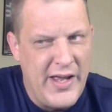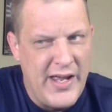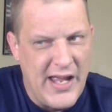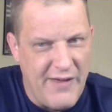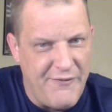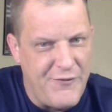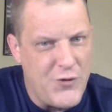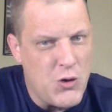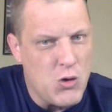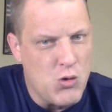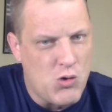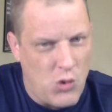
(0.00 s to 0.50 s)

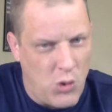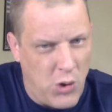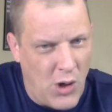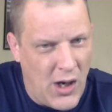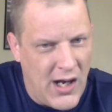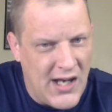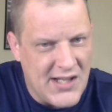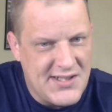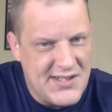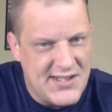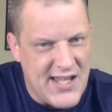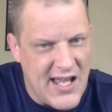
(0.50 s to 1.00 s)
If you
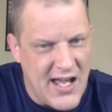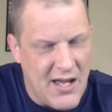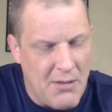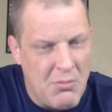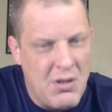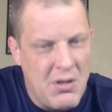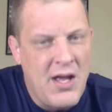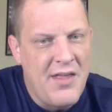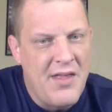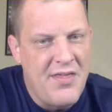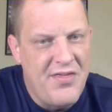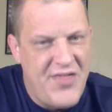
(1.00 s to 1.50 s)
cross
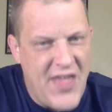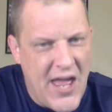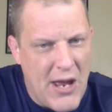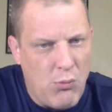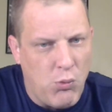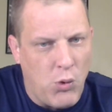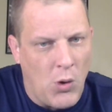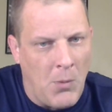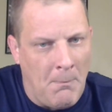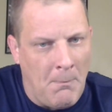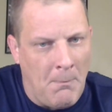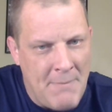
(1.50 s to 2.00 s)
them, they
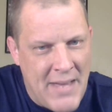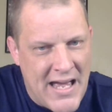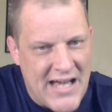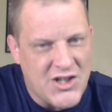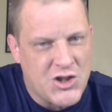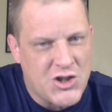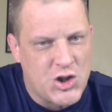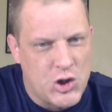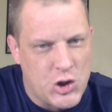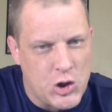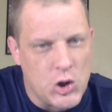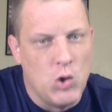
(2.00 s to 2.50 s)
will
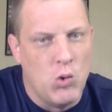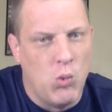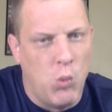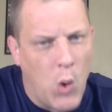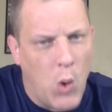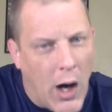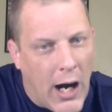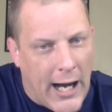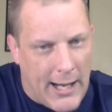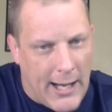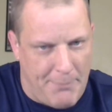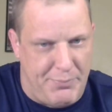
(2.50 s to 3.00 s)
mess
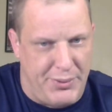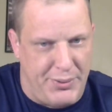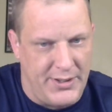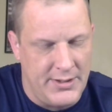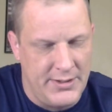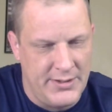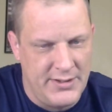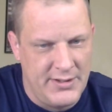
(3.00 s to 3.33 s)
you up.